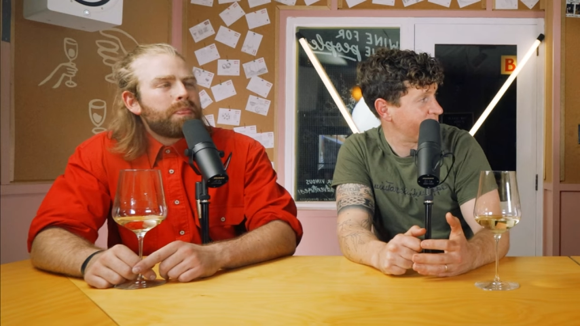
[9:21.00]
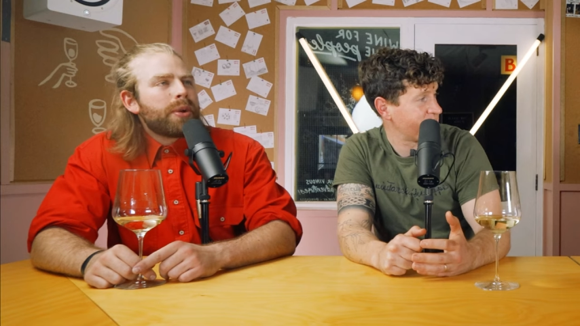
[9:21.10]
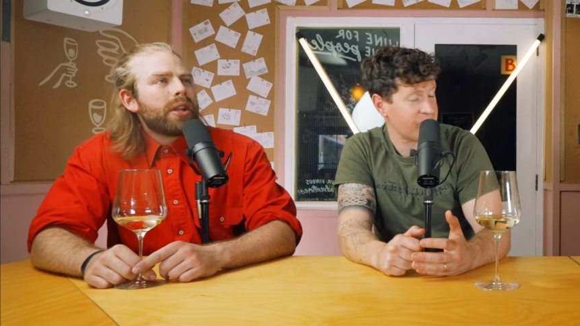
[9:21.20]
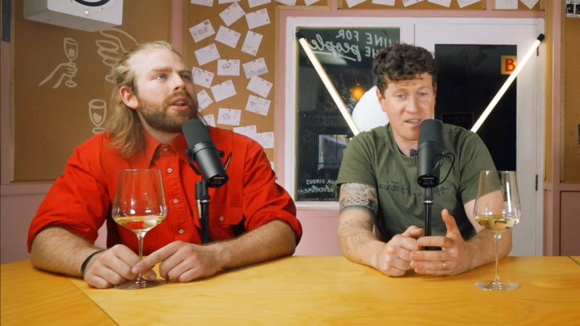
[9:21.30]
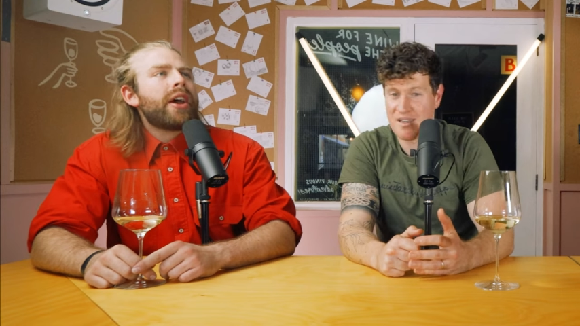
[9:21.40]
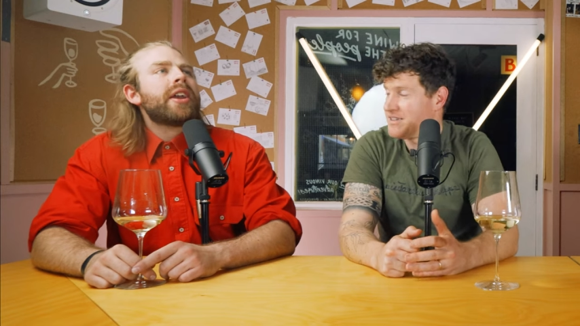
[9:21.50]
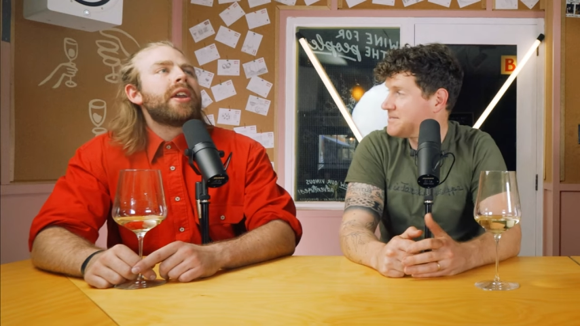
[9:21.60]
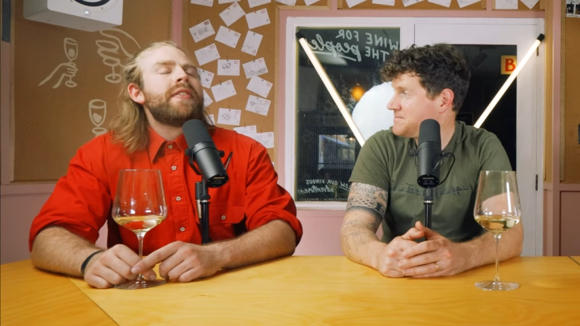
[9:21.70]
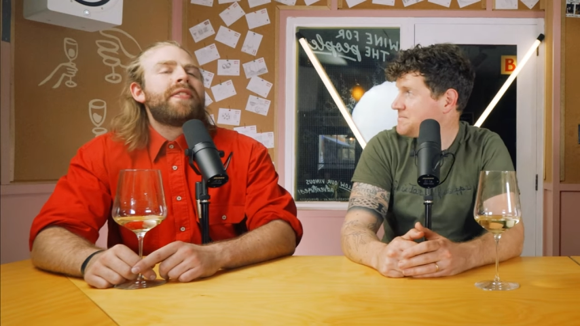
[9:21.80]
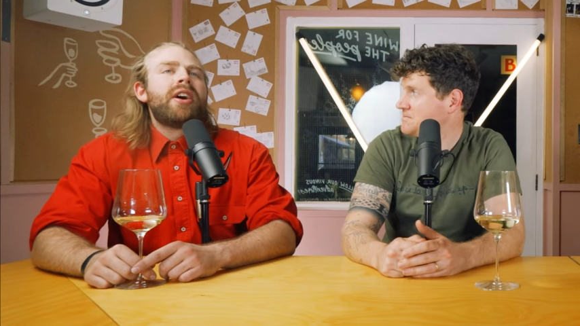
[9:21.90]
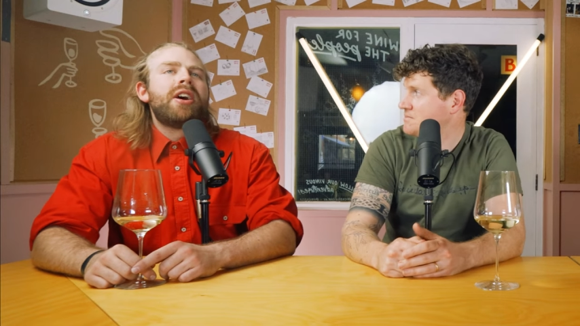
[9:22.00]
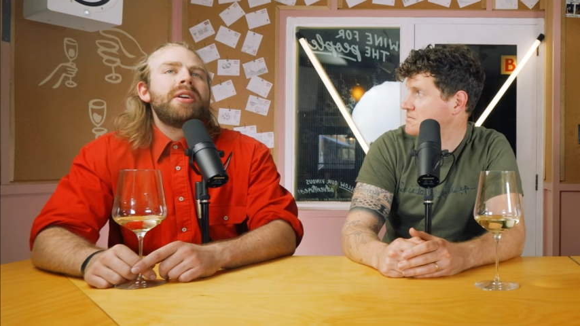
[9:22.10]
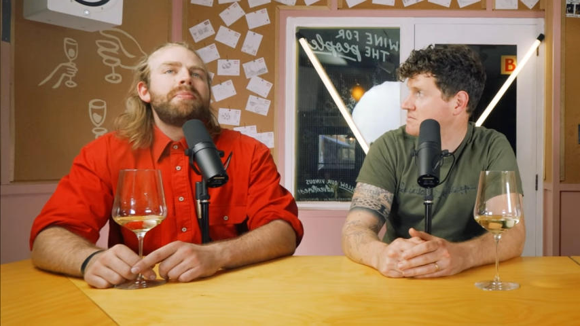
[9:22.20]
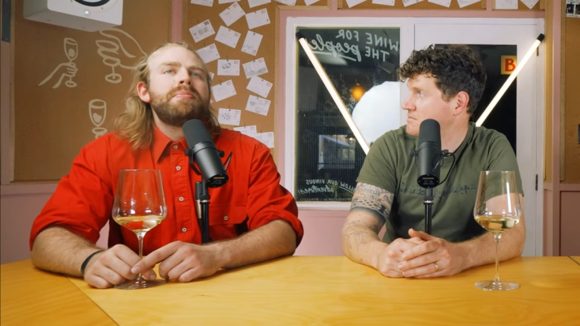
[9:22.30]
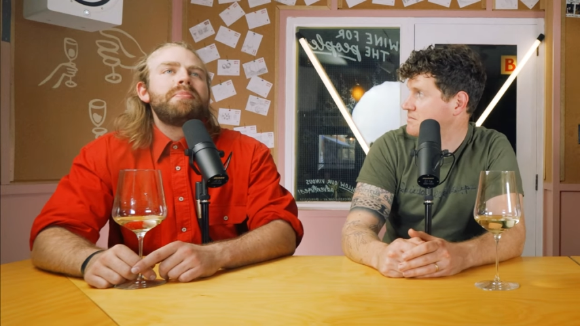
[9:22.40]
Speaker 1: But like, if
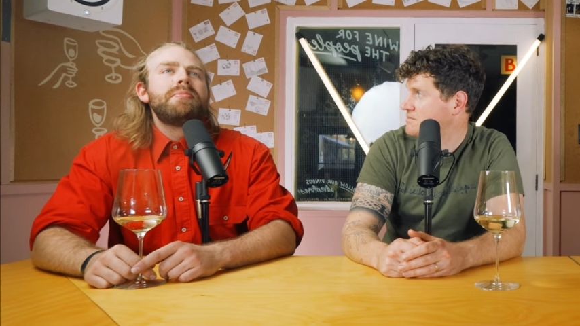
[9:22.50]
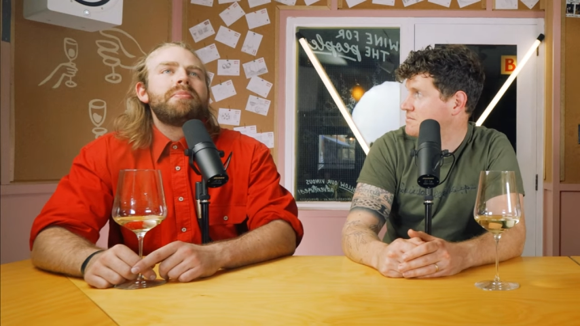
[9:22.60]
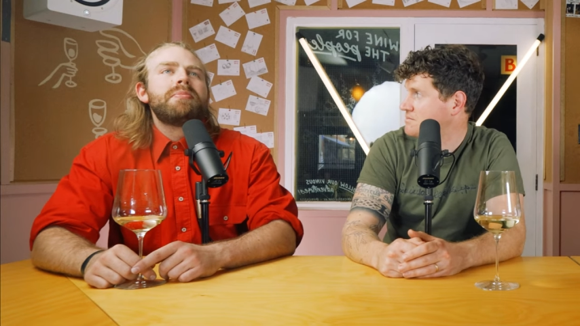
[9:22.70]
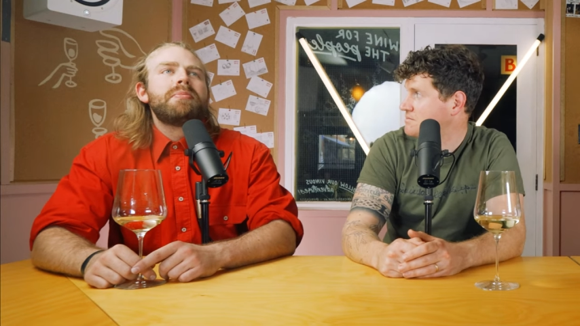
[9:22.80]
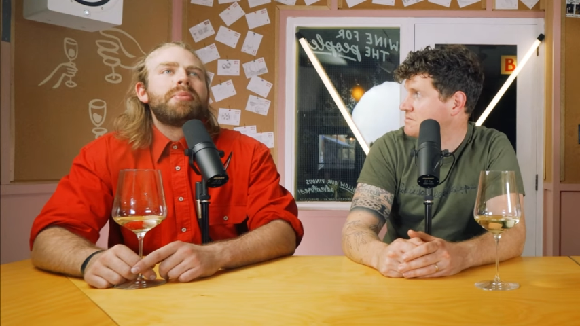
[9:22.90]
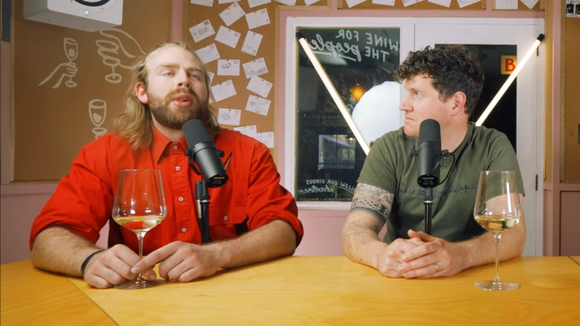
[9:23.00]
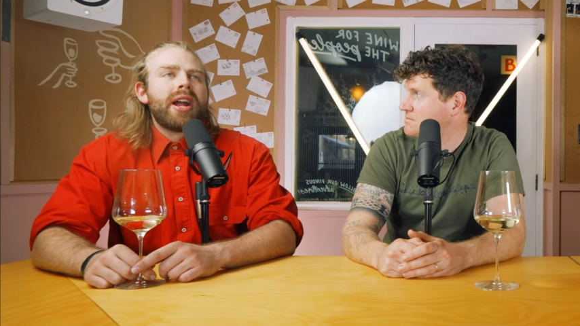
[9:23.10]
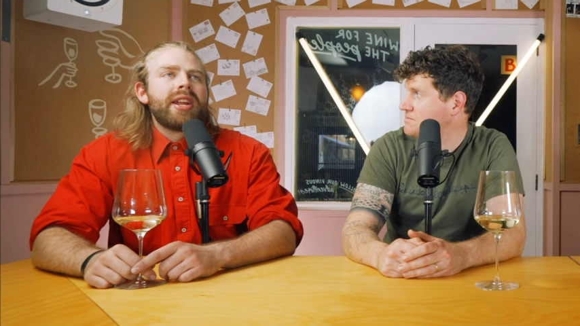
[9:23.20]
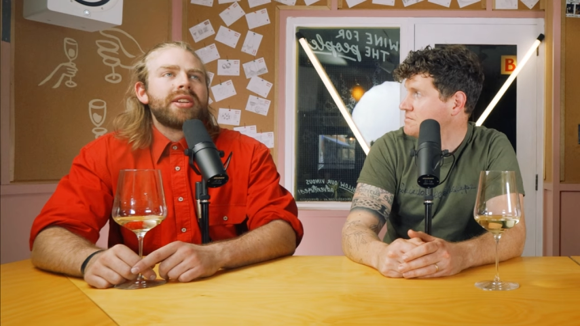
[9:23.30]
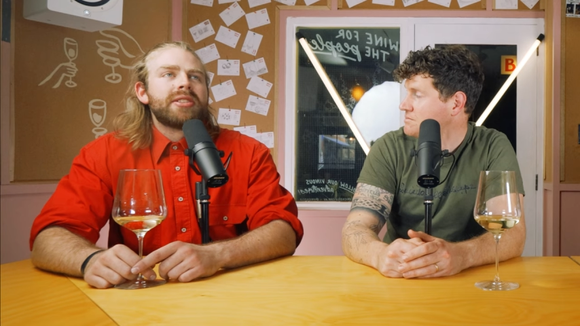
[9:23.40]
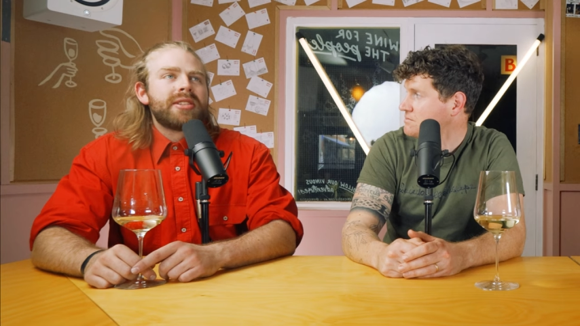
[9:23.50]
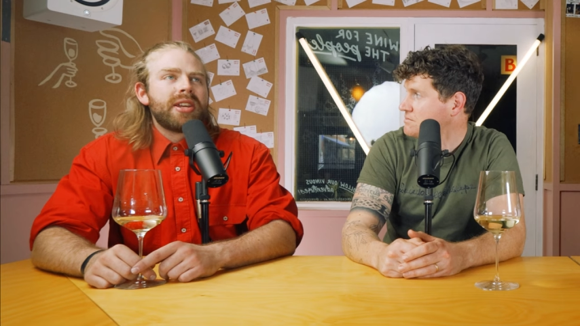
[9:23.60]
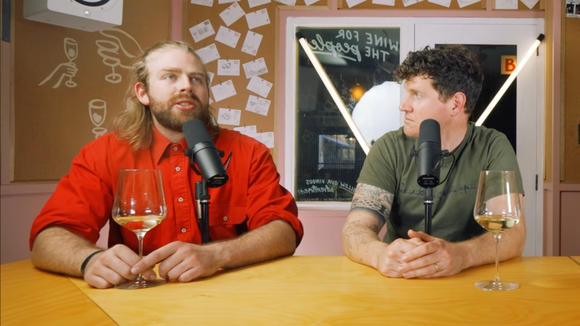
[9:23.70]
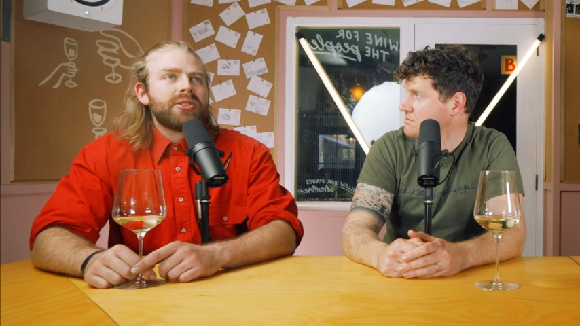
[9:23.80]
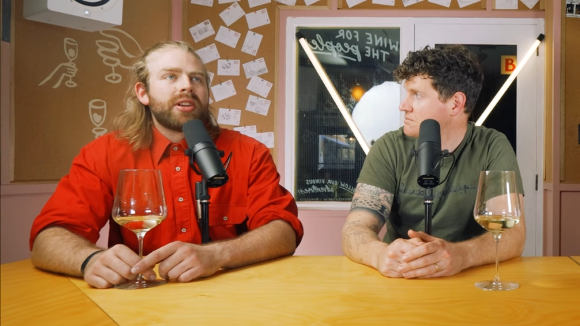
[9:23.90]
I'm planning a
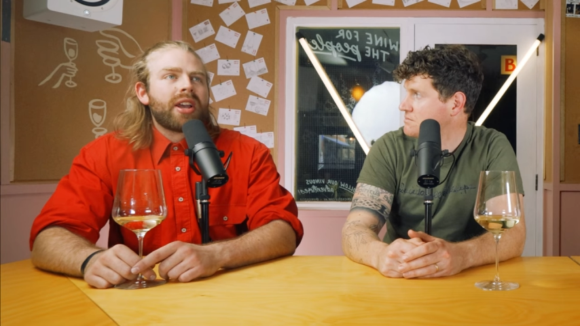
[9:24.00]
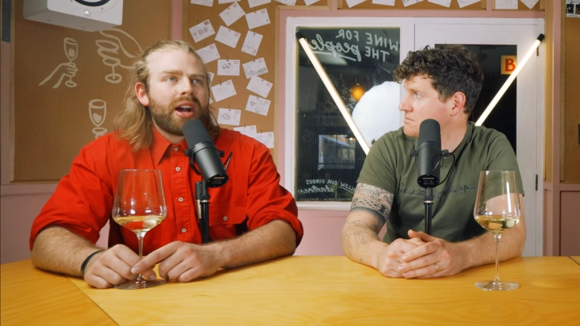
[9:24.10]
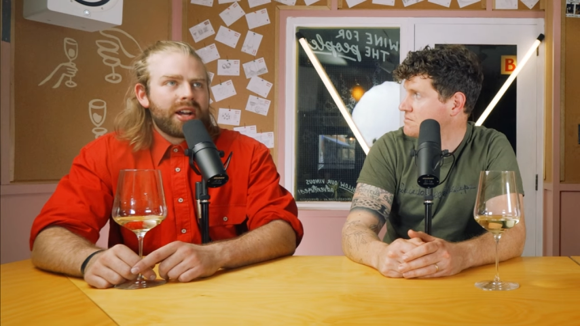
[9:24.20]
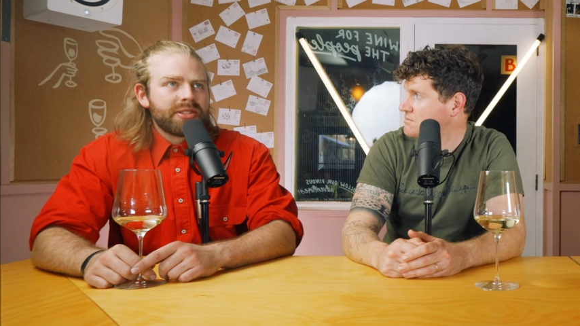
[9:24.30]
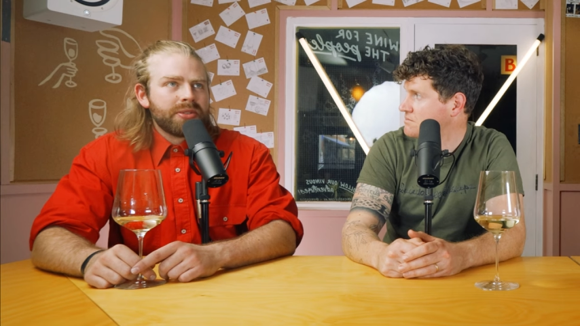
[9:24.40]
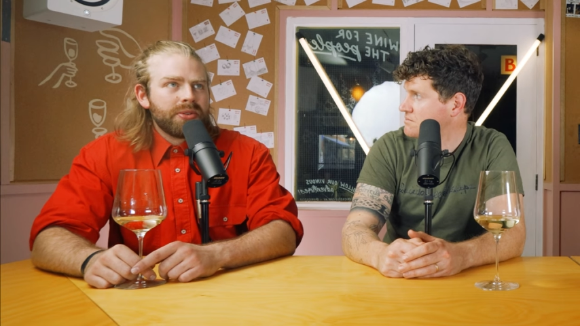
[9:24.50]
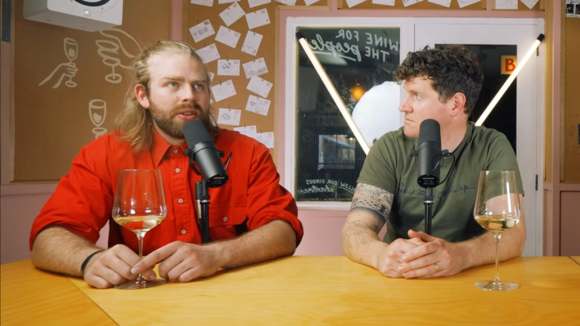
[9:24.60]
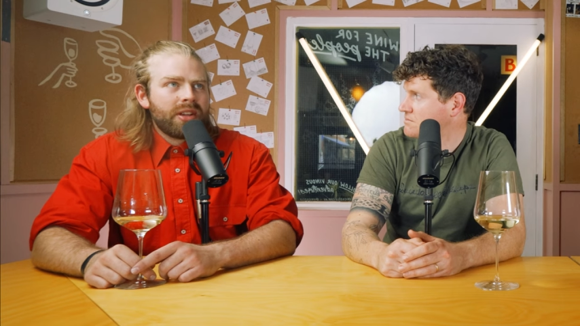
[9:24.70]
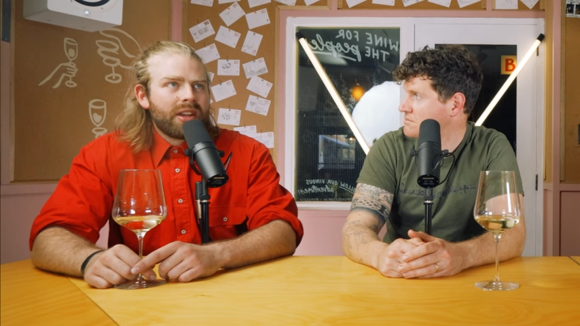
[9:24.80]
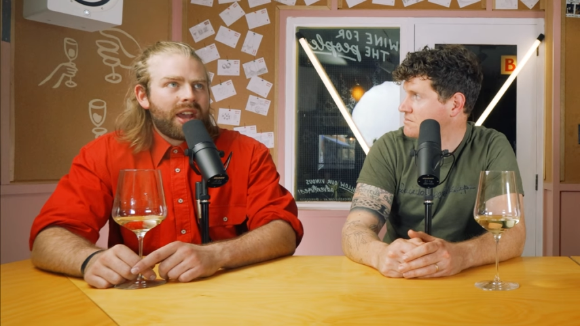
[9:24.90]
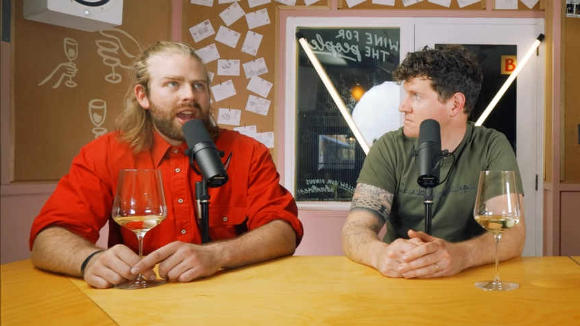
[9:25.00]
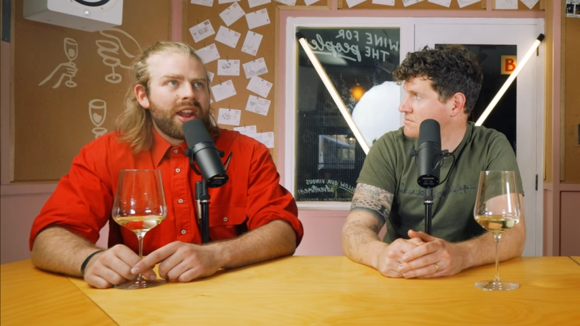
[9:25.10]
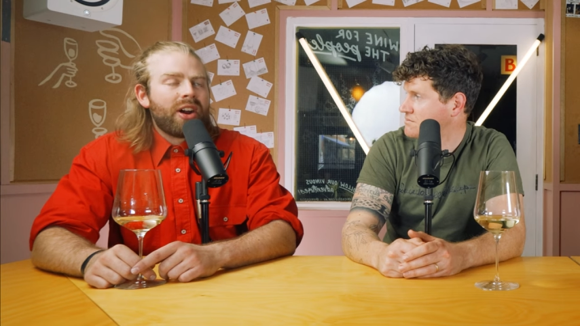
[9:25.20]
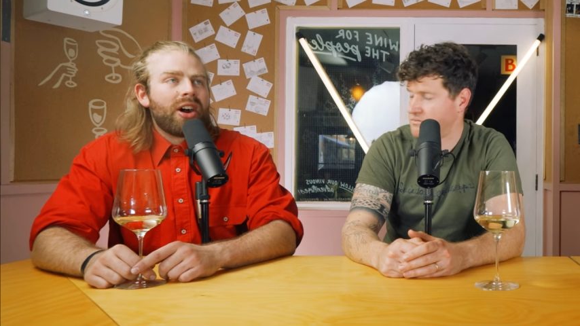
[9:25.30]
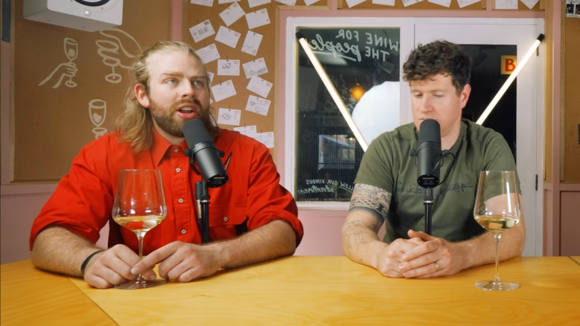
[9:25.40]
siege on a castle, and
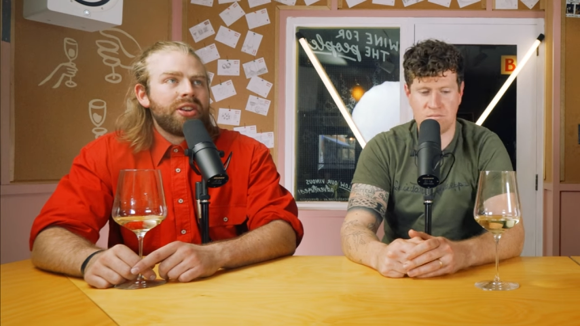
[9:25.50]
I